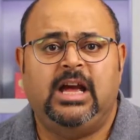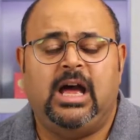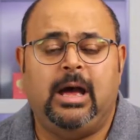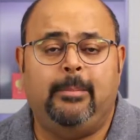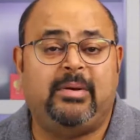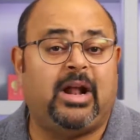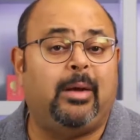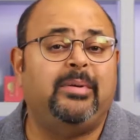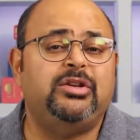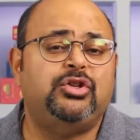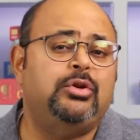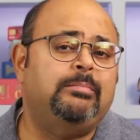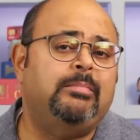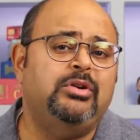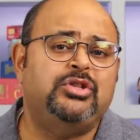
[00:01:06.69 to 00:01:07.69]
Uh, but I'll be
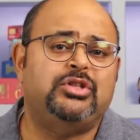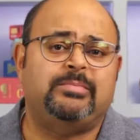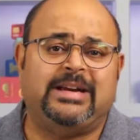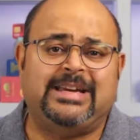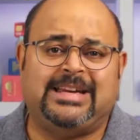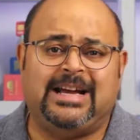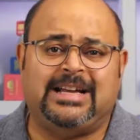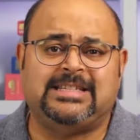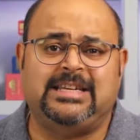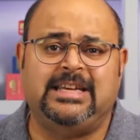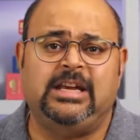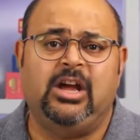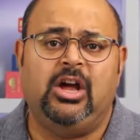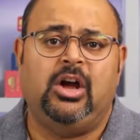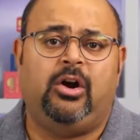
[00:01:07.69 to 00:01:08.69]
doing most of my
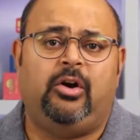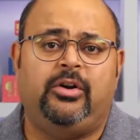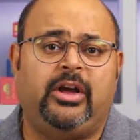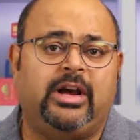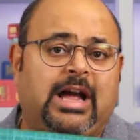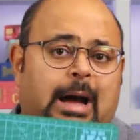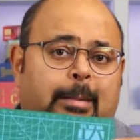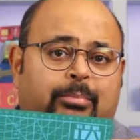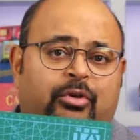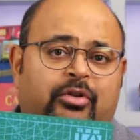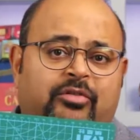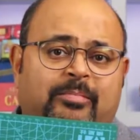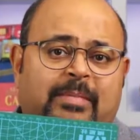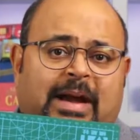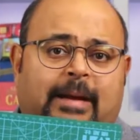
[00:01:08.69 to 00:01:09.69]
cutting on a
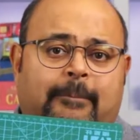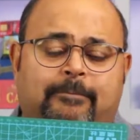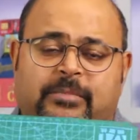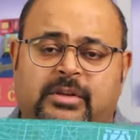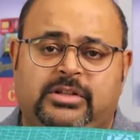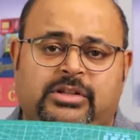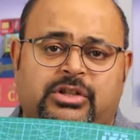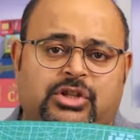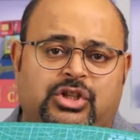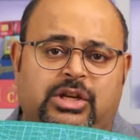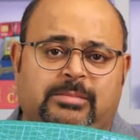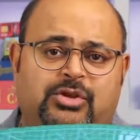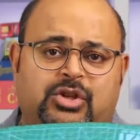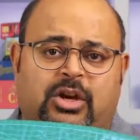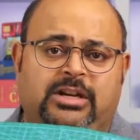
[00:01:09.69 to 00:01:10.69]
cut-proof mat. This is a
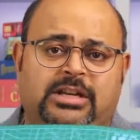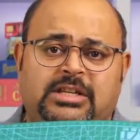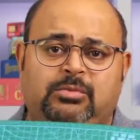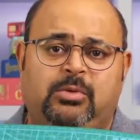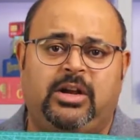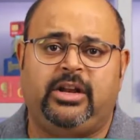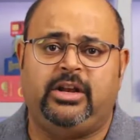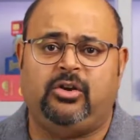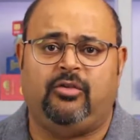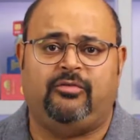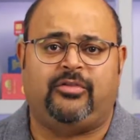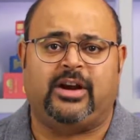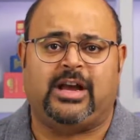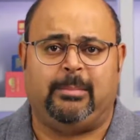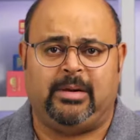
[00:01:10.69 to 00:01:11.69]
cheap Chinese one I got
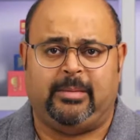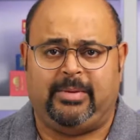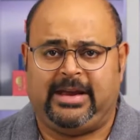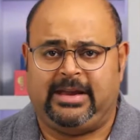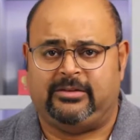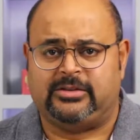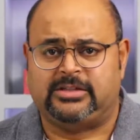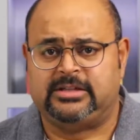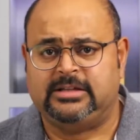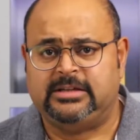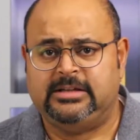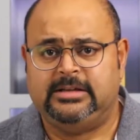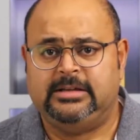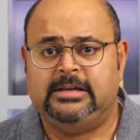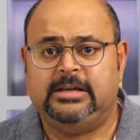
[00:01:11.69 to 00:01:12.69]
for a couple of pounds.